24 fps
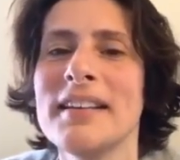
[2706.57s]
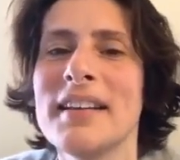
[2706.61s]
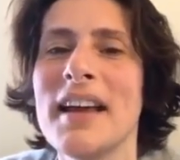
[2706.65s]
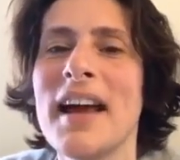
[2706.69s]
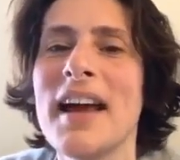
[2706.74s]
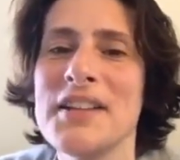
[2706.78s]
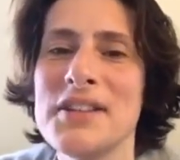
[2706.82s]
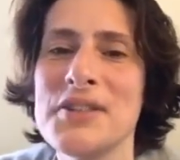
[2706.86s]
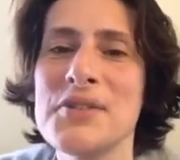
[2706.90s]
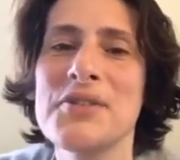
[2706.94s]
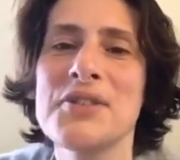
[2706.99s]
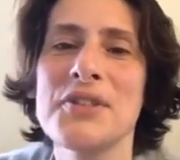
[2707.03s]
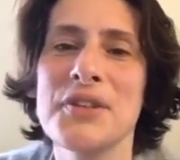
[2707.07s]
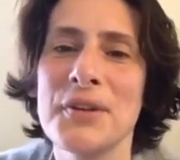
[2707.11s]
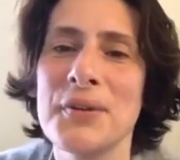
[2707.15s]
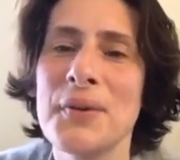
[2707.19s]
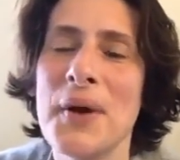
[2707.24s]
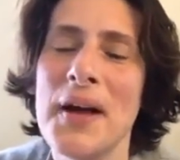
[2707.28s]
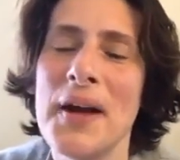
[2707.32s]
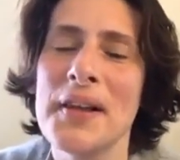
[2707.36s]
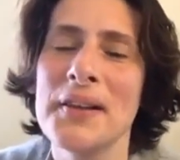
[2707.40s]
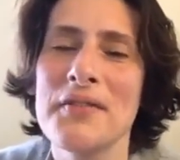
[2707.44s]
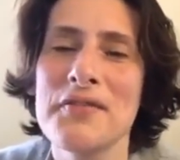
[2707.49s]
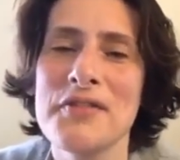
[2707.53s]
I do too.
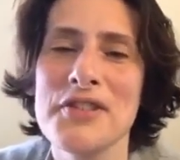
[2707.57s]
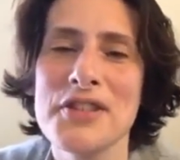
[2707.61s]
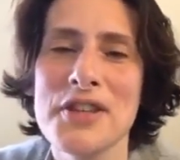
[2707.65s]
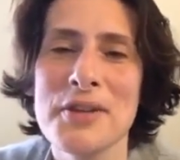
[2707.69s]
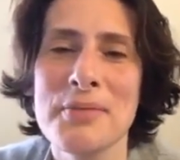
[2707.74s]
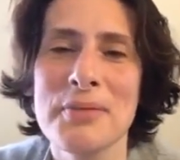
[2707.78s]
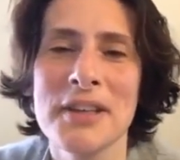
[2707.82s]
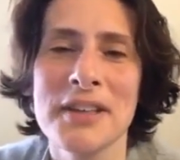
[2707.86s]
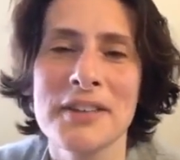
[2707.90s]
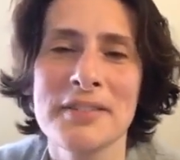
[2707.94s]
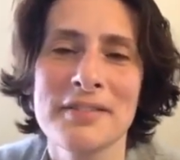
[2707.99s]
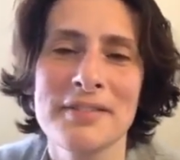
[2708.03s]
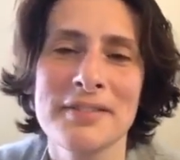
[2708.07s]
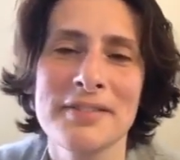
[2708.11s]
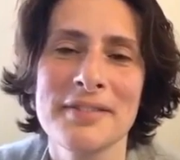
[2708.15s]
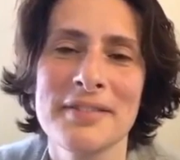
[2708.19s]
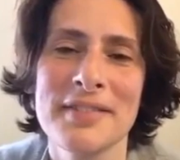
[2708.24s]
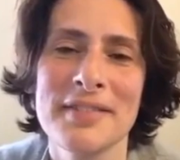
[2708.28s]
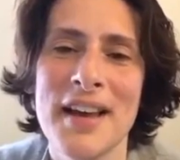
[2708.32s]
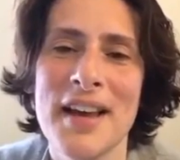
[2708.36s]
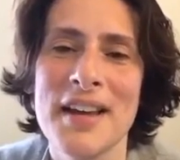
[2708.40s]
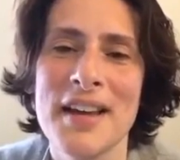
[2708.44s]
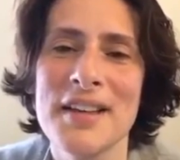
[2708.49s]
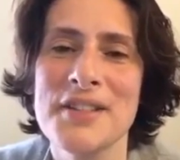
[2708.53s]
I love Jimmy.
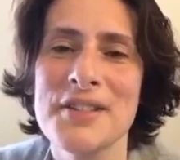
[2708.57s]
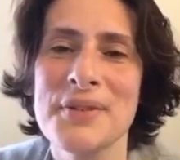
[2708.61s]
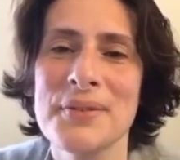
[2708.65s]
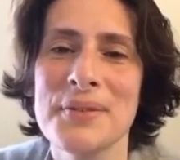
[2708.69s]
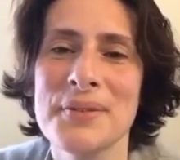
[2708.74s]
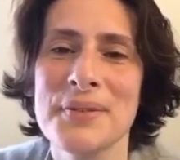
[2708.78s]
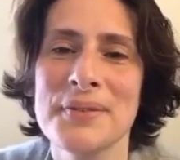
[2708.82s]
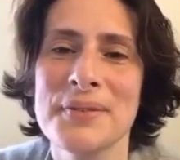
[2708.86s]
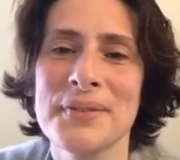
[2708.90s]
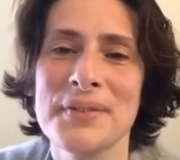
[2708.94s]
I do.